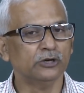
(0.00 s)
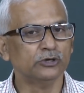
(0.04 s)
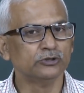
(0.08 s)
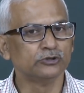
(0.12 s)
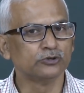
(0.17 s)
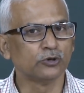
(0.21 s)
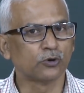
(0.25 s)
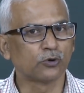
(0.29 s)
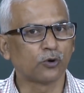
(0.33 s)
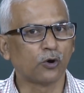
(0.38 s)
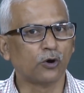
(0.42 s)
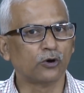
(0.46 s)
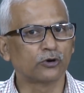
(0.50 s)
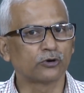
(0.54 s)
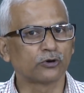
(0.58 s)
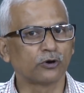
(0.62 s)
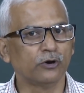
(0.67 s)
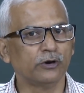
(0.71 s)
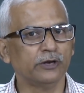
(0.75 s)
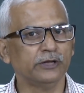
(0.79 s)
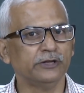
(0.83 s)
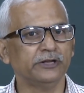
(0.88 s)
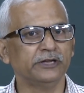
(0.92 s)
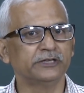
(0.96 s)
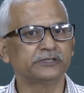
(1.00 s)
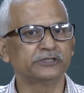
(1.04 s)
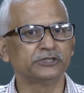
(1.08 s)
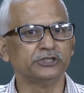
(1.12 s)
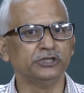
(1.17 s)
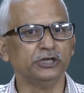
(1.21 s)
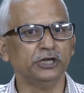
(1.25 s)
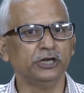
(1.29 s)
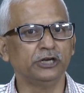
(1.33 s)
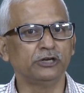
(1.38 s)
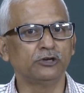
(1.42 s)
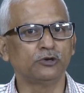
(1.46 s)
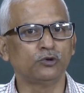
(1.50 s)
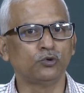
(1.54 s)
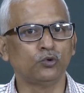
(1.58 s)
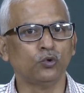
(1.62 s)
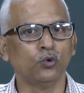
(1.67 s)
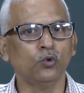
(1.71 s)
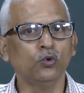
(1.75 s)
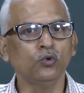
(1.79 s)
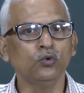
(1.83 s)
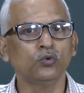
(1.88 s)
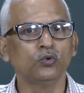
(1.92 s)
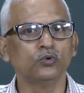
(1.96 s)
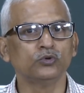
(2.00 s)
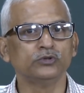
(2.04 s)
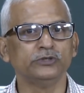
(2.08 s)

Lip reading: So, control units need to